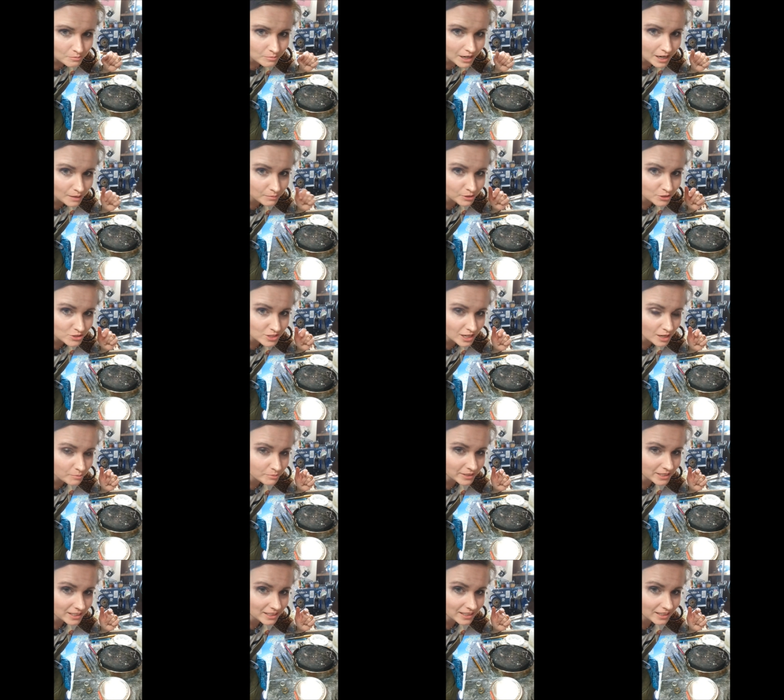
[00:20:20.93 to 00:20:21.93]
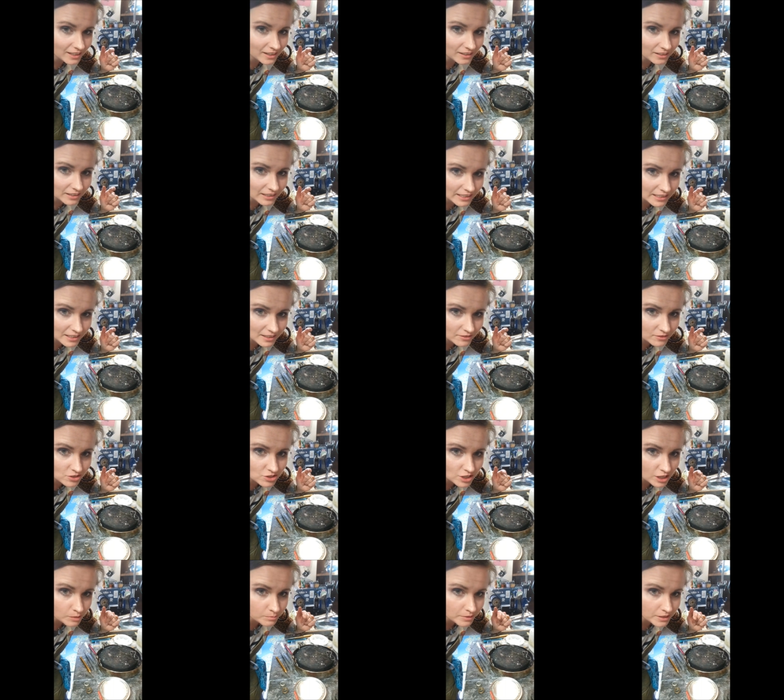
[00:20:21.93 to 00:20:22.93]
Pablo's hopping in here. Ink of the
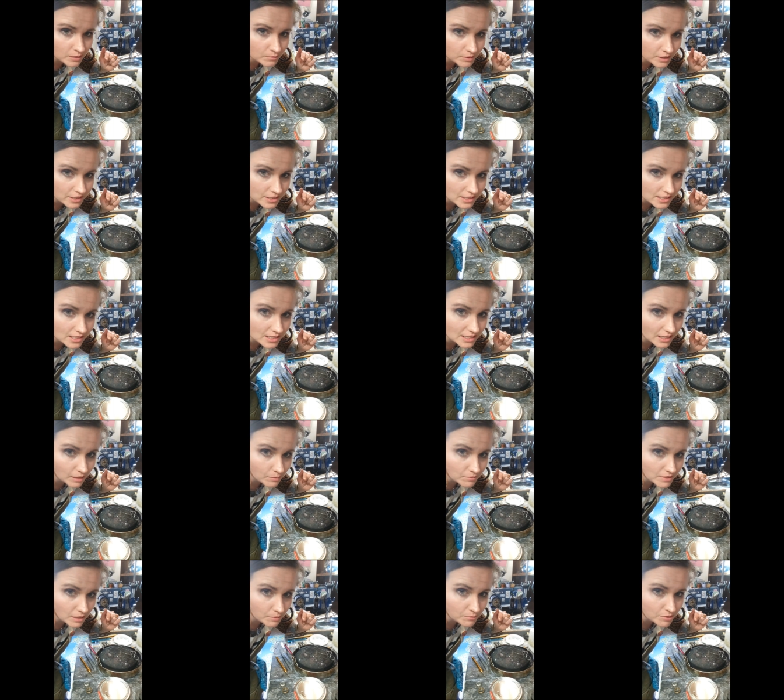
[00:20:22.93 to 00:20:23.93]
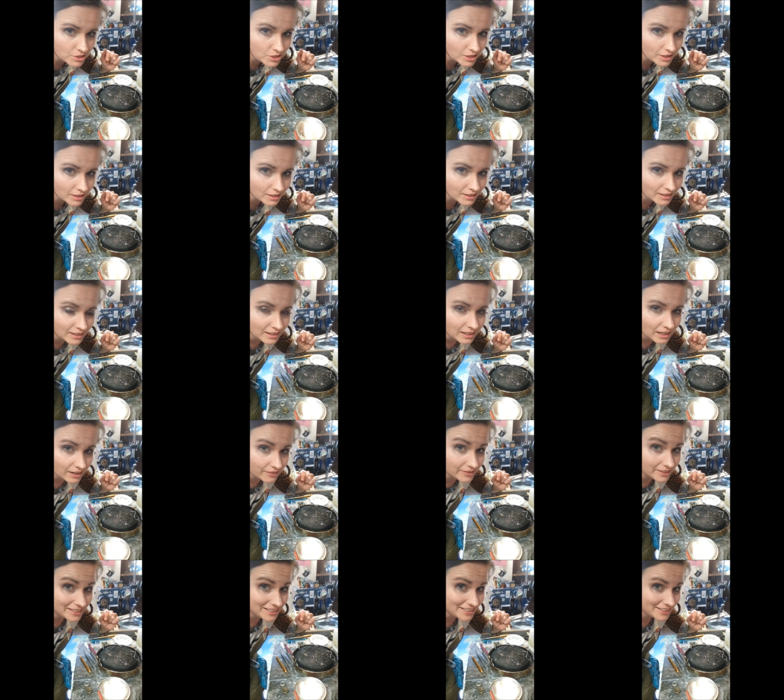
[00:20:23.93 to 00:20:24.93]
Sharpie burns at the same temperature of
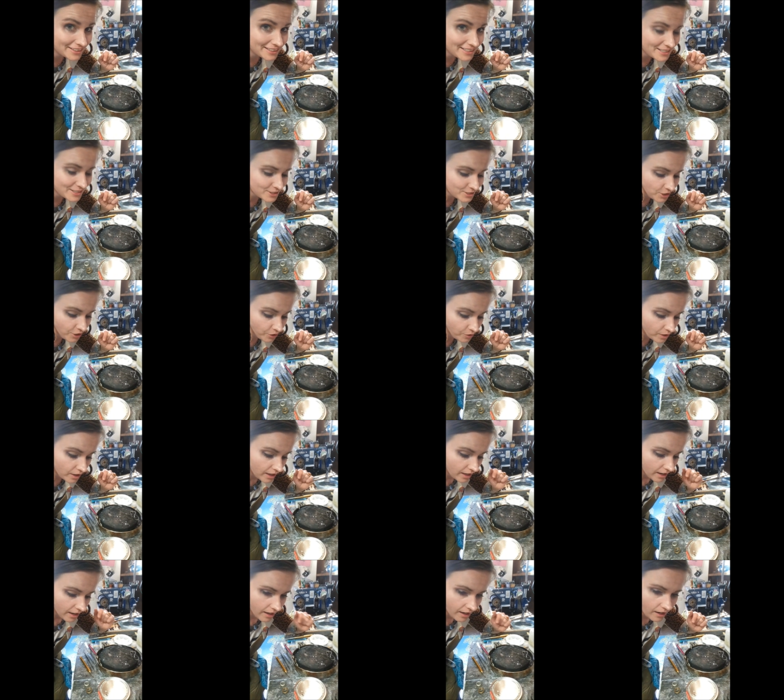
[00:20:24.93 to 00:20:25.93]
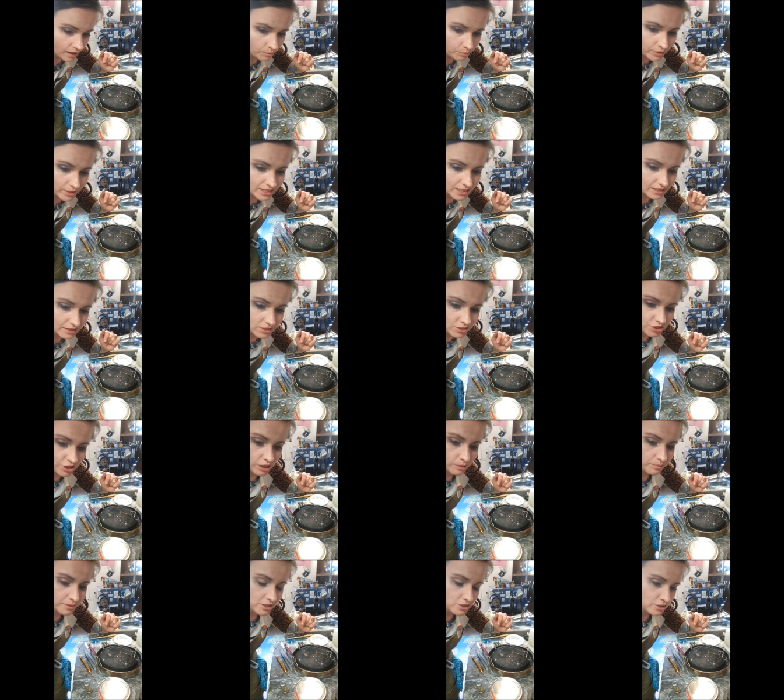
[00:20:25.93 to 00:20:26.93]
the annealing. So um, we did the
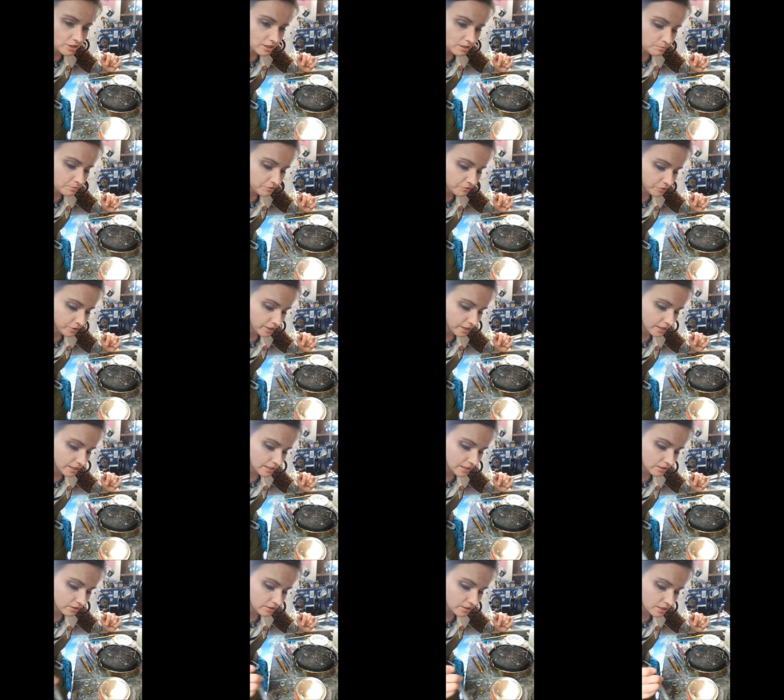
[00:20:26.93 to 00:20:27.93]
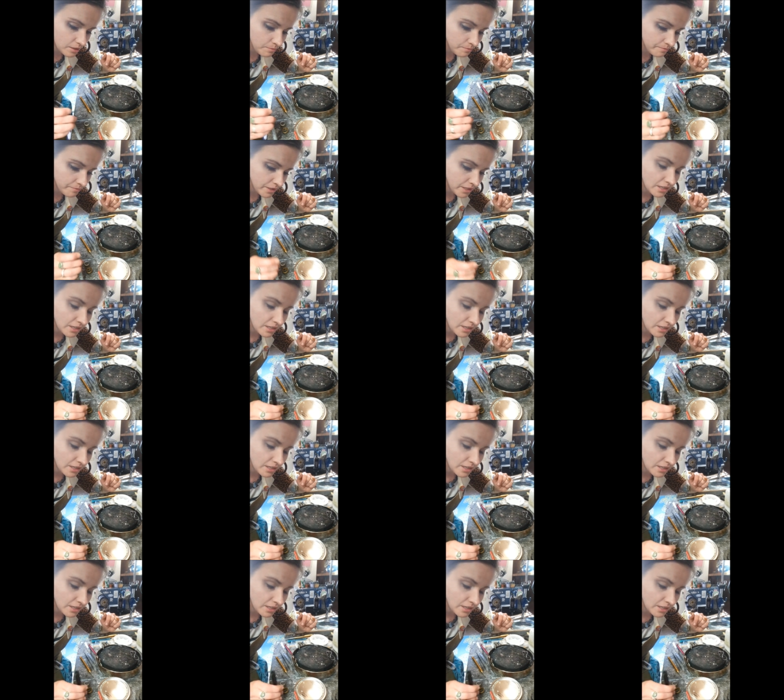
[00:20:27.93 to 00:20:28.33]
Sharpie trick before I annealed them.